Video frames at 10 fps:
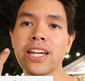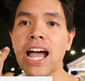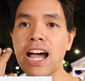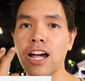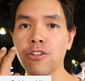They
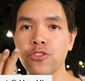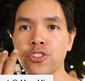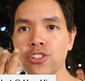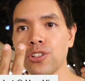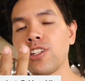have
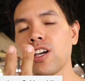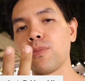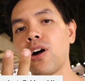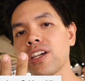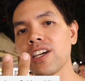2 night
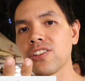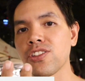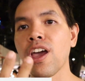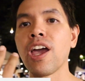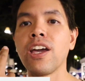
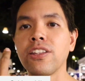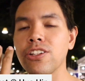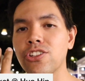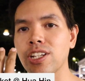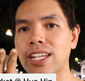markets,
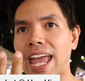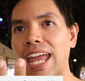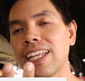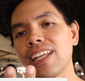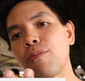the
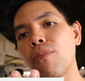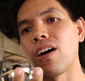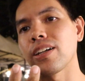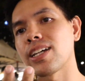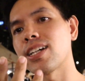Cicada
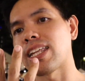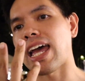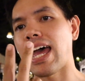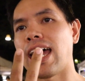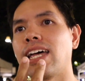Market
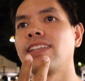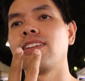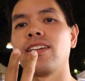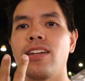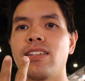and
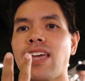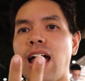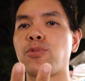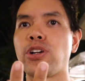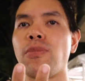the
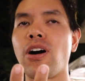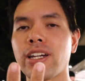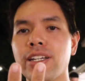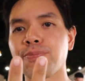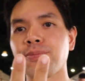Tamarind
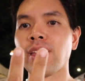Market.